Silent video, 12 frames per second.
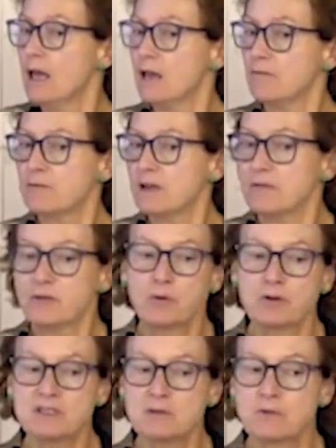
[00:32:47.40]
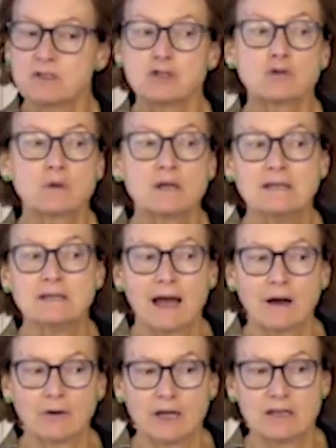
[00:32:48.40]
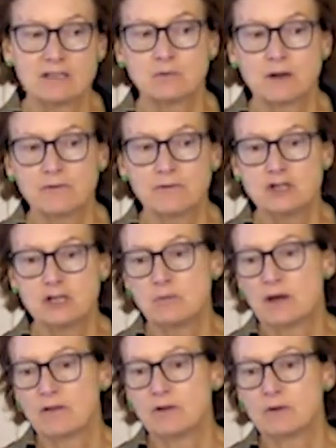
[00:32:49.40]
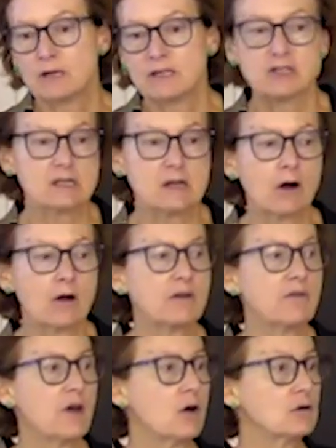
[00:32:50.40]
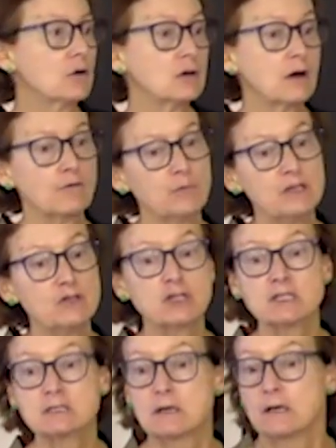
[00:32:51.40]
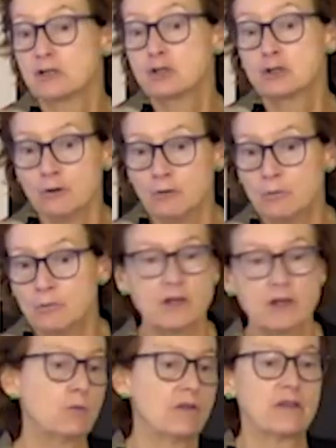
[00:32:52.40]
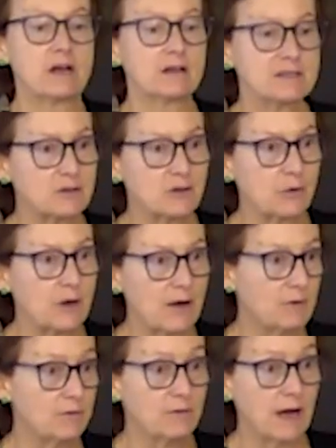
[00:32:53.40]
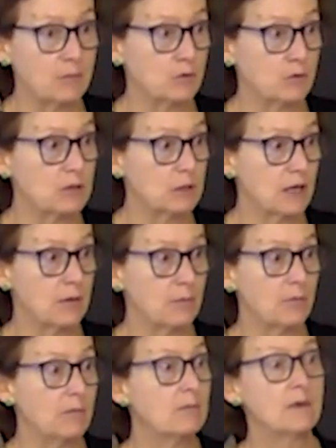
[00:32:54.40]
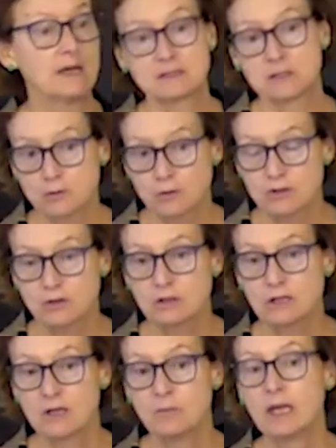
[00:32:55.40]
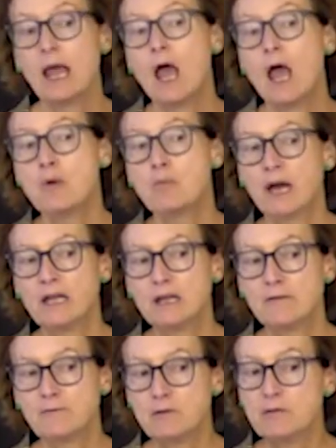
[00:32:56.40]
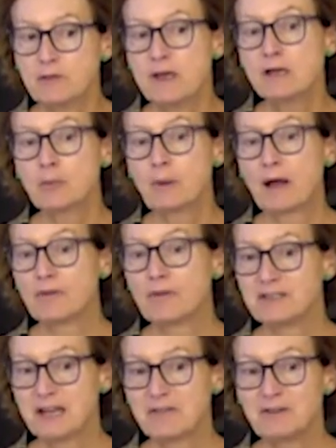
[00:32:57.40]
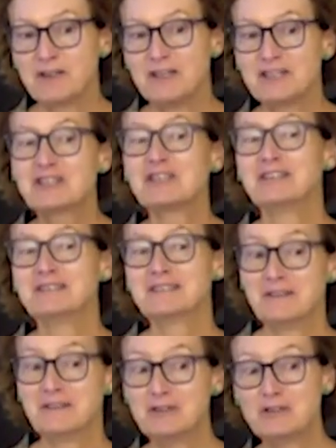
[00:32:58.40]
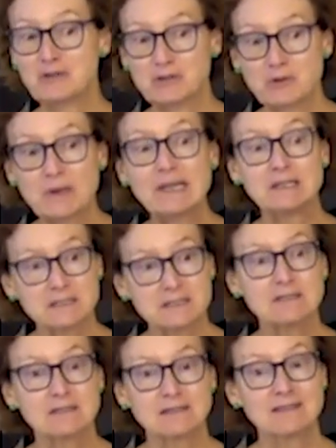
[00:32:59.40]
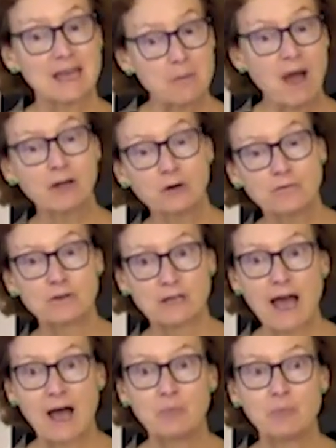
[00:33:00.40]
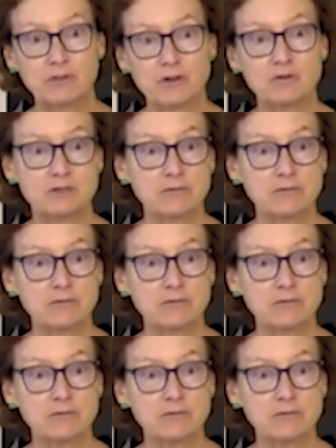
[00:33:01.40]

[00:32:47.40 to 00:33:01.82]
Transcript: if, if the person was screened out as a refugee by the UNHCR, then the Hong Kong government just assumed that, well, they also don't have a viable claim as a torture claimant. But if you think about the definitions in the two treaties, they might overlap, but they're